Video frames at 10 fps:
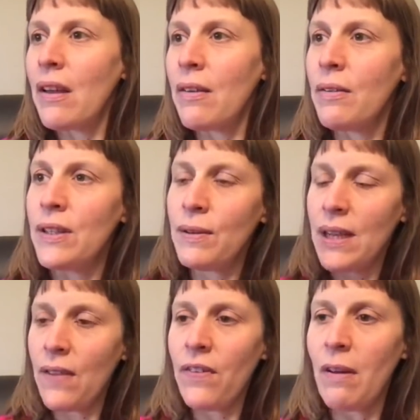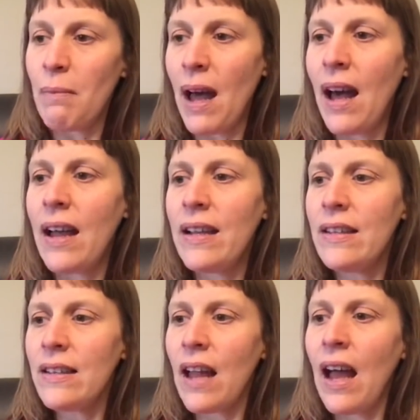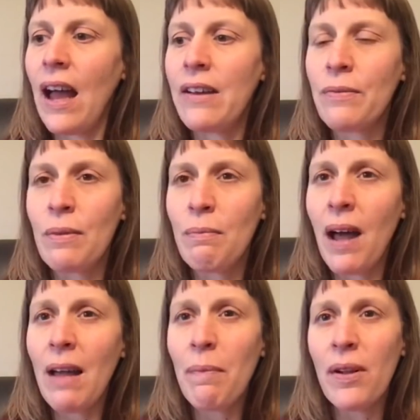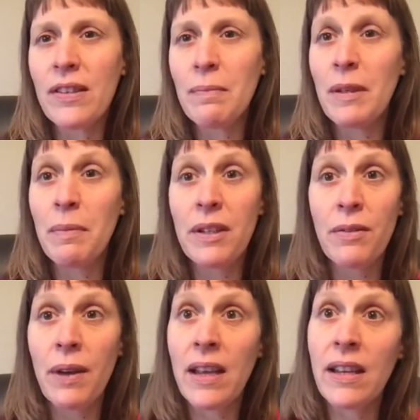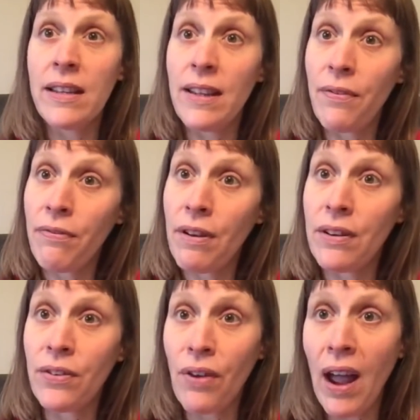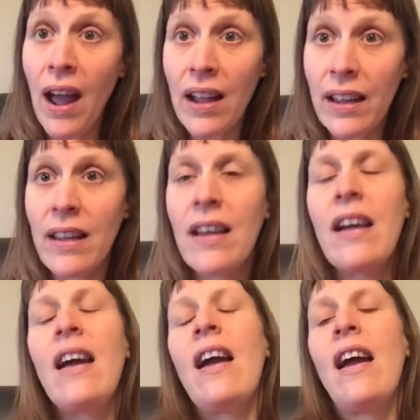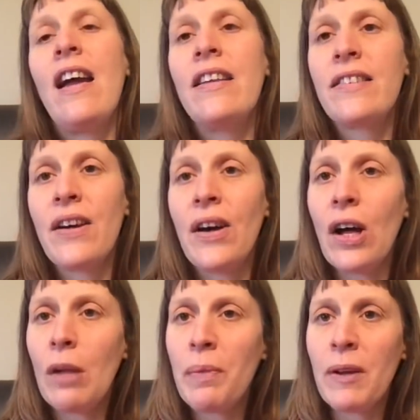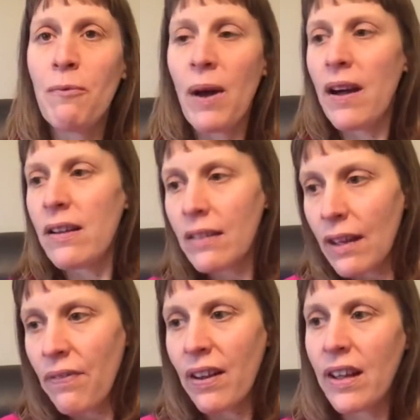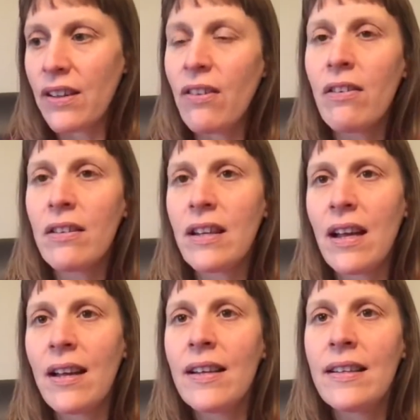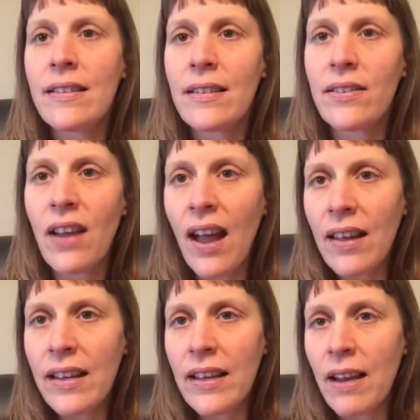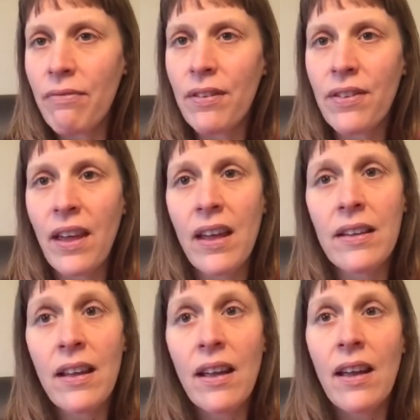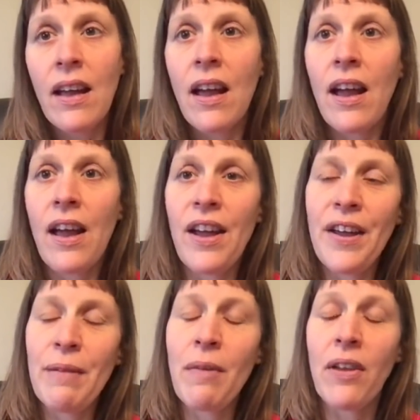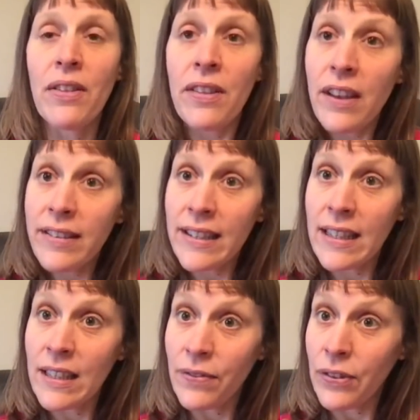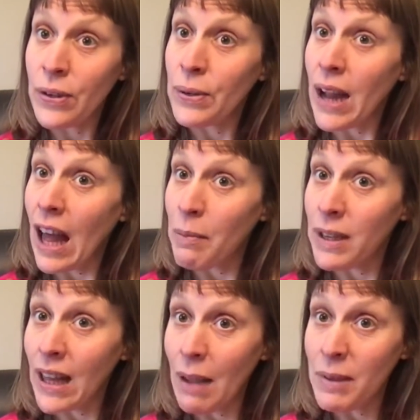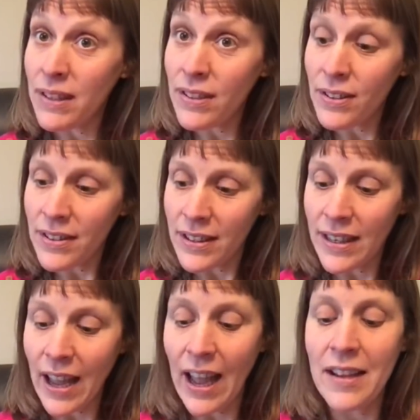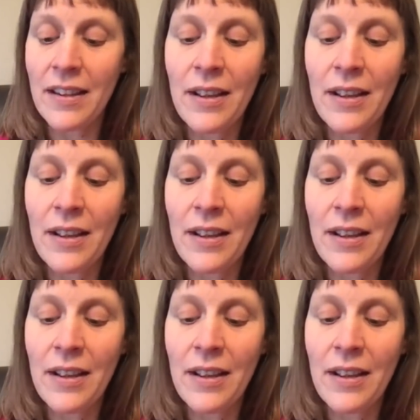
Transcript: We're doing it for Mind, and we might possibly be doing a different track. So all being well, if I can organise Charlie and everything, on the 13th of June, I'll be climbing Snowdon again.